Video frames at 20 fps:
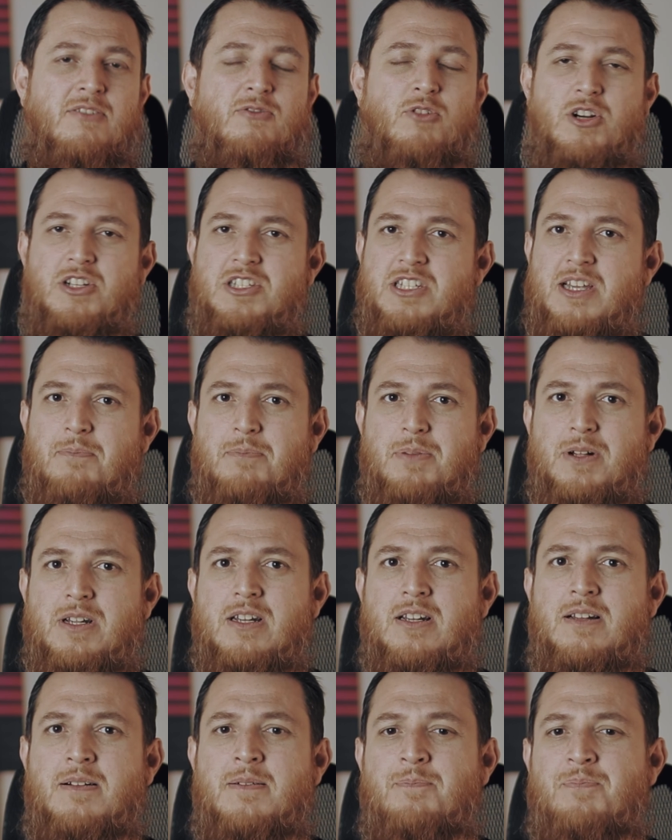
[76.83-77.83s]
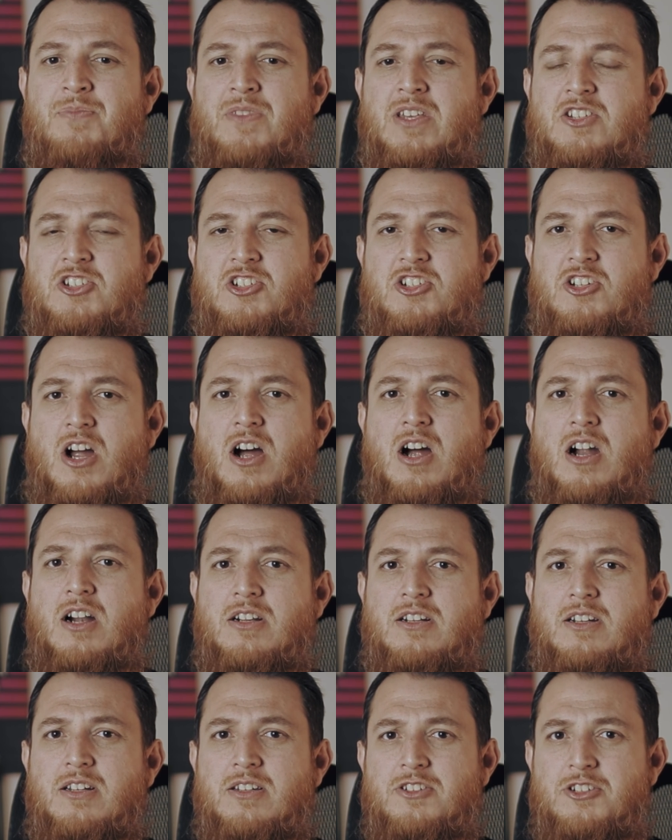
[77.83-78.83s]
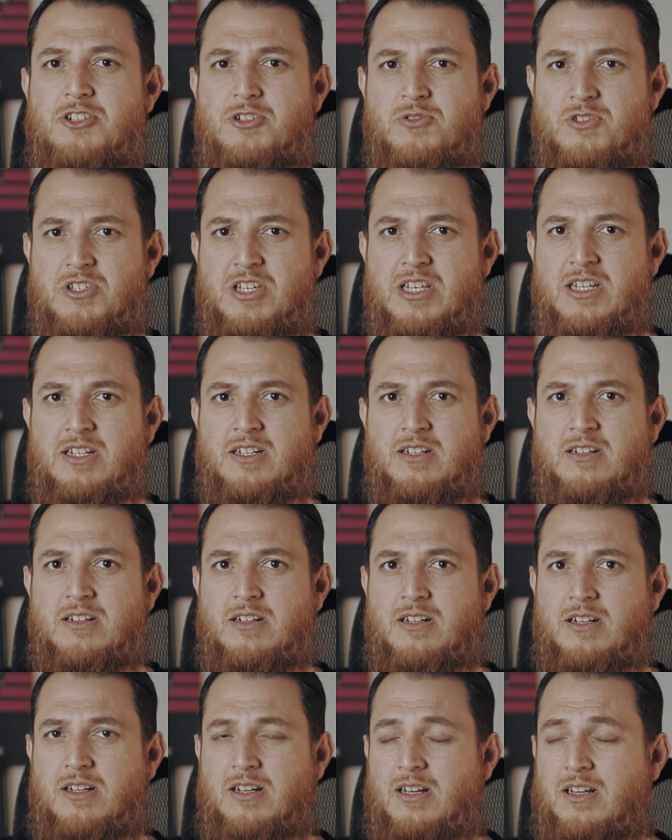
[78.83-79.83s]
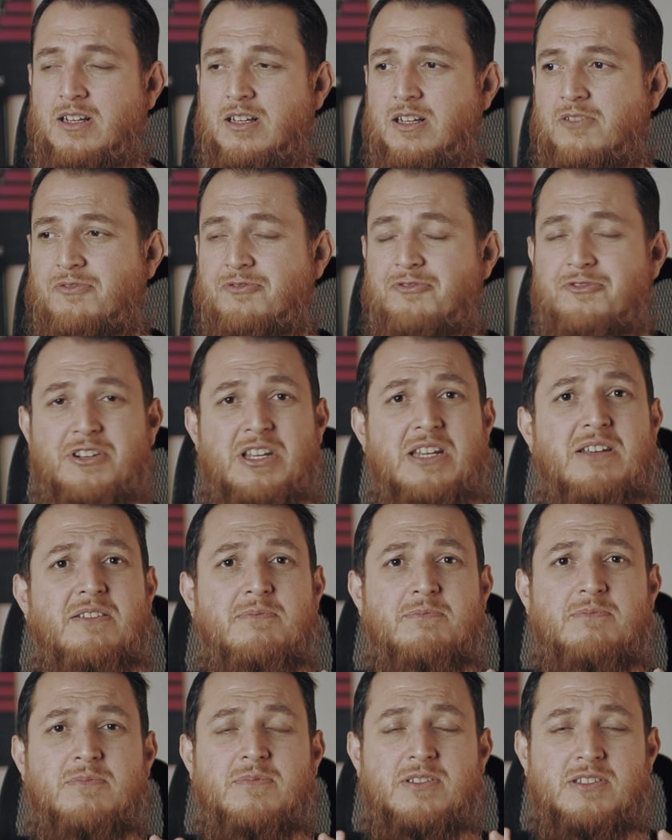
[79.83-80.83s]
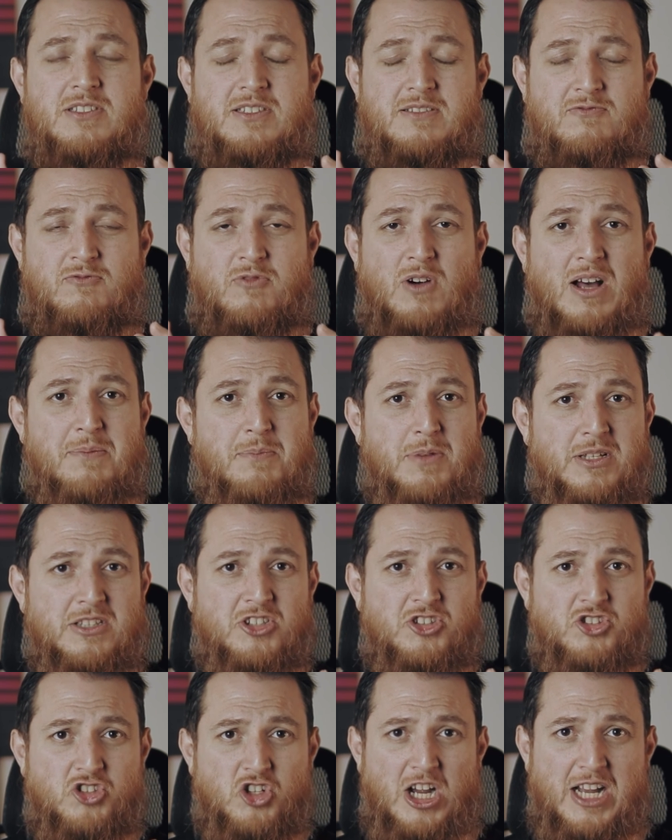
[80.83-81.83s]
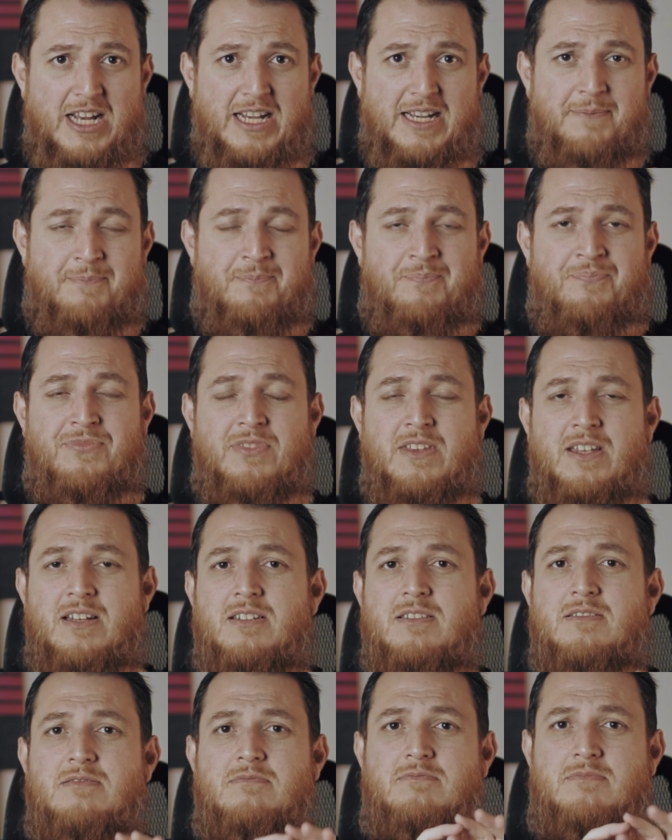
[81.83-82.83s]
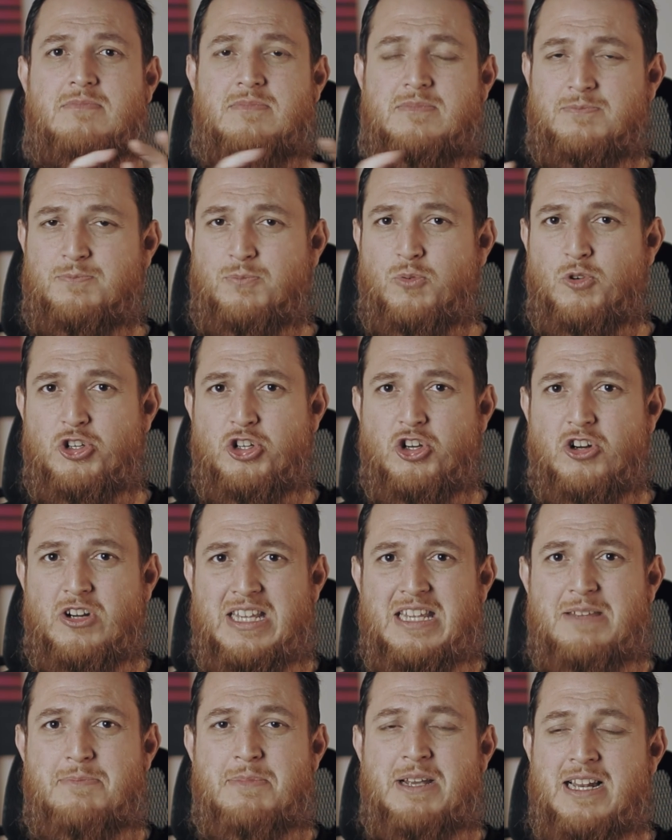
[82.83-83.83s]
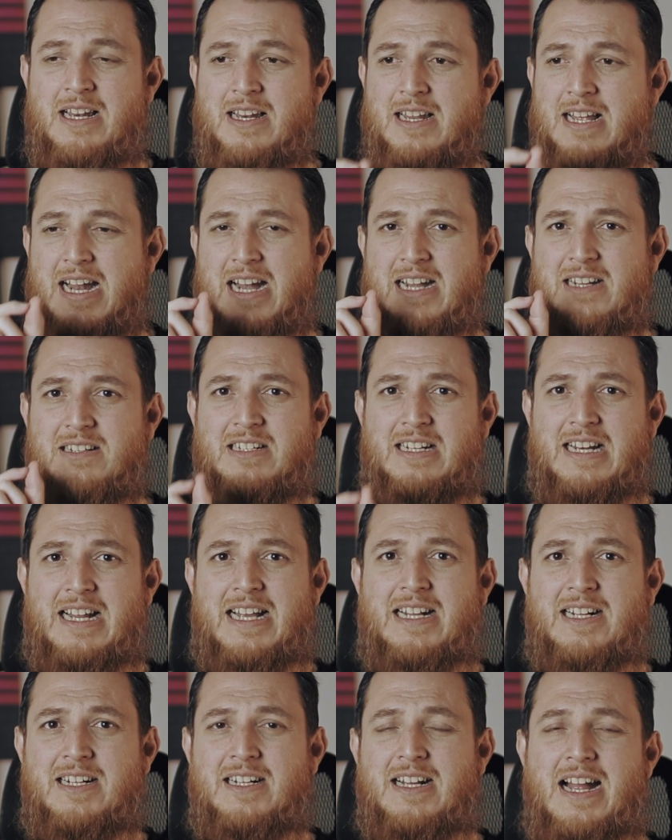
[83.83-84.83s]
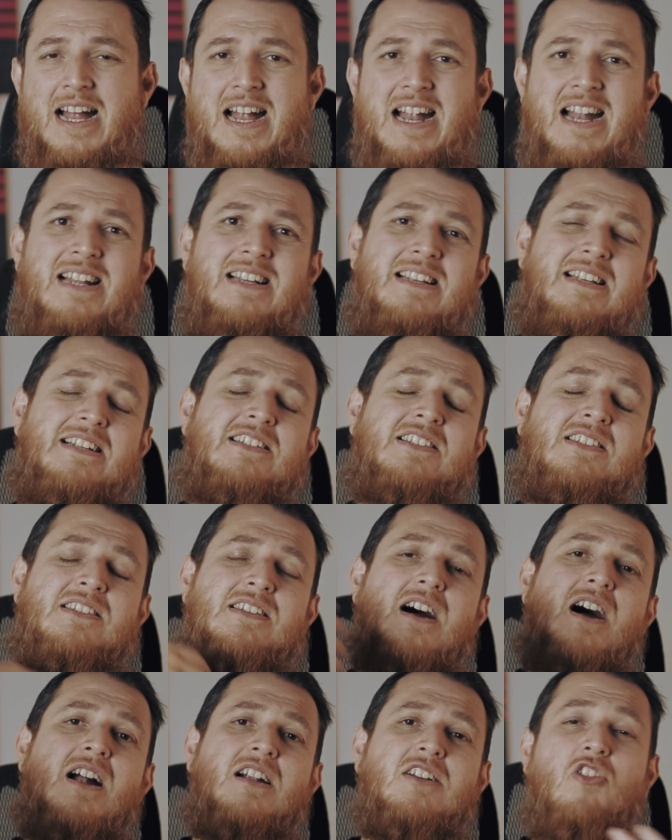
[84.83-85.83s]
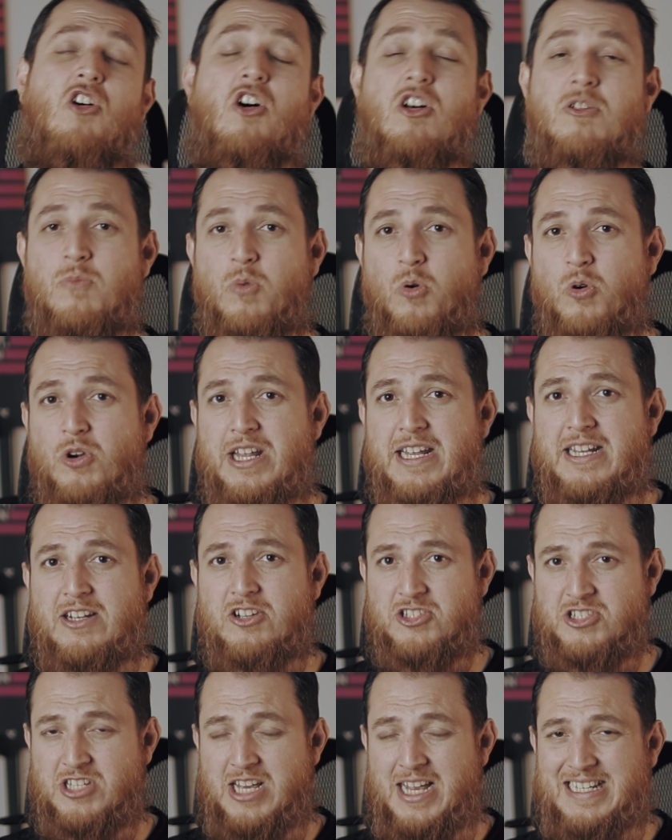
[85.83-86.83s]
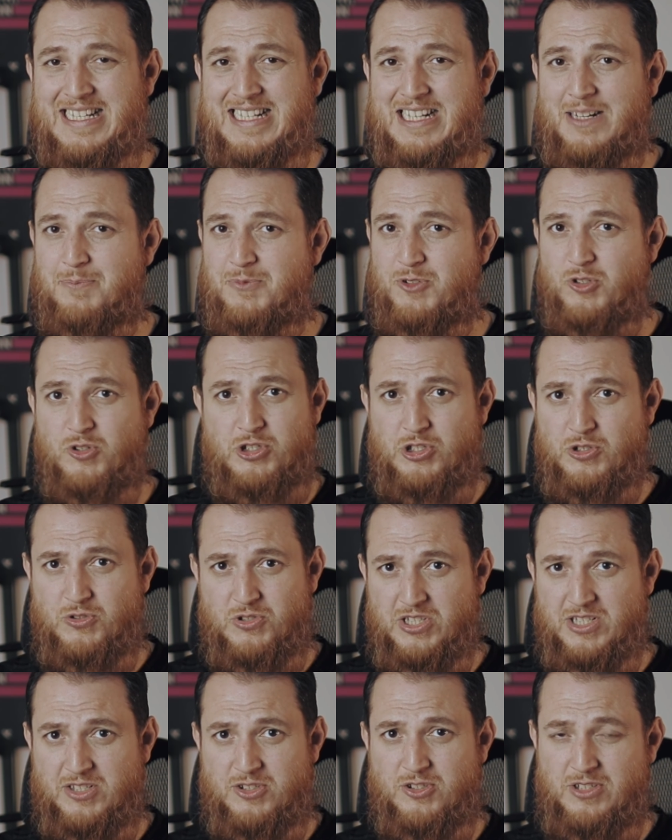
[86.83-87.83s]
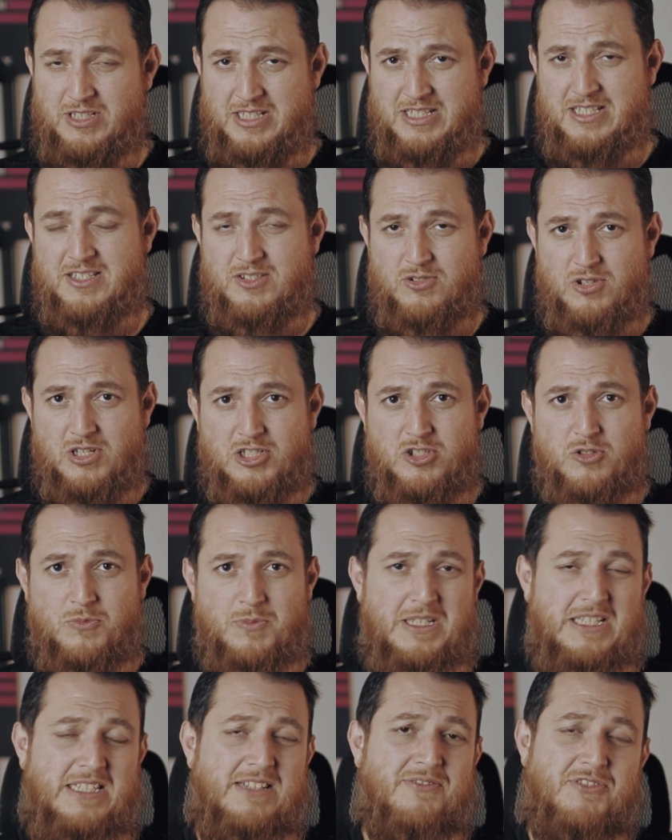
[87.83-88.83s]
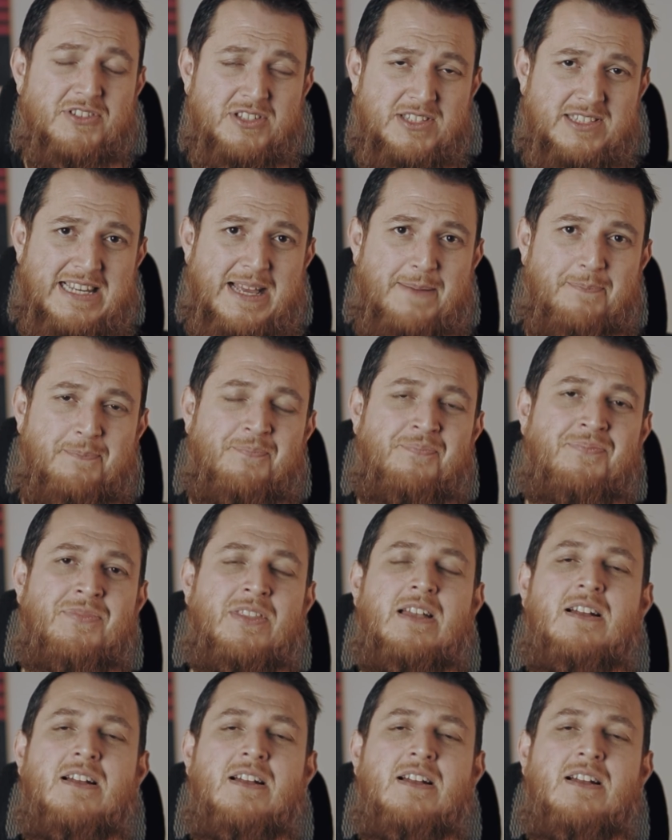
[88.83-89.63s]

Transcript: For example, start using a free 1-month trial. Put your email and click, and it start onboarding or signing up your users. So this is going to be the first step.